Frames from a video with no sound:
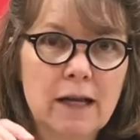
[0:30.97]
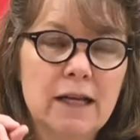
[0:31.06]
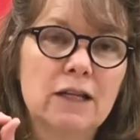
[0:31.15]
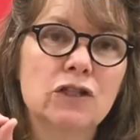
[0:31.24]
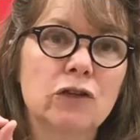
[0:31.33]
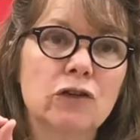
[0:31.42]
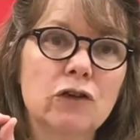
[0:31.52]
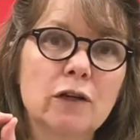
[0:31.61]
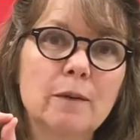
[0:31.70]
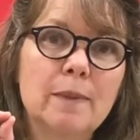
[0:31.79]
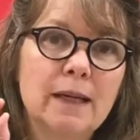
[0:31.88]
So you're going
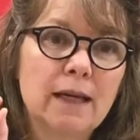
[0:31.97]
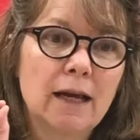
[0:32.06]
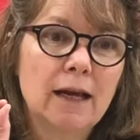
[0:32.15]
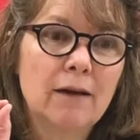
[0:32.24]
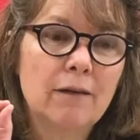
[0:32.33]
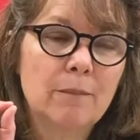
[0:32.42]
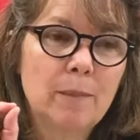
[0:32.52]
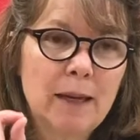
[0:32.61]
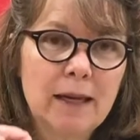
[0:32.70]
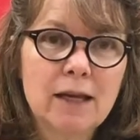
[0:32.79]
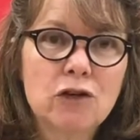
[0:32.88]
to be
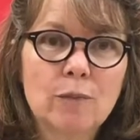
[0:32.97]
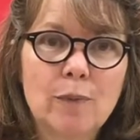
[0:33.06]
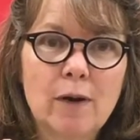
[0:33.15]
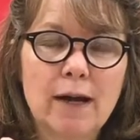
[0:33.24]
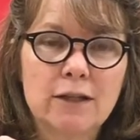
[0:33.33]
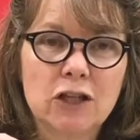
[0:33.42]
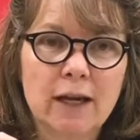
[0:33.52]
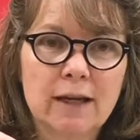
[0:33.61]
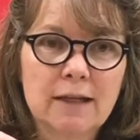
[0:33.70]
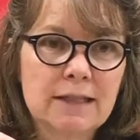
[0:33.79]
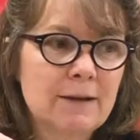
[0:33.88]
picking your
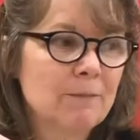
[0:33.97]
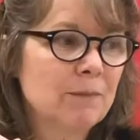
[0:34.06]
projects.